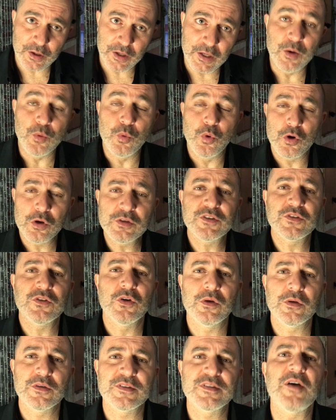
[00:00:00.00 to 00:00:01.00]
in a war
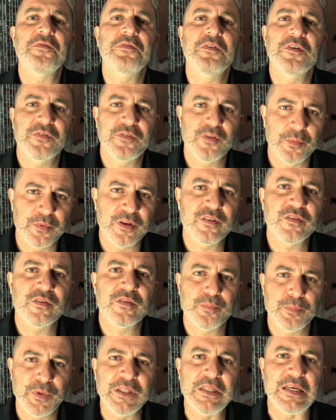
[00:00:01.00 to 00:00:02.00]
zone suffer from this
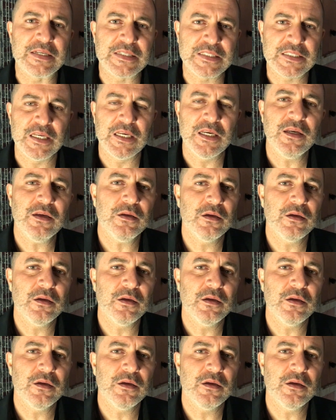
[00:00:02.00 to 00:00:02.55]
PTSD.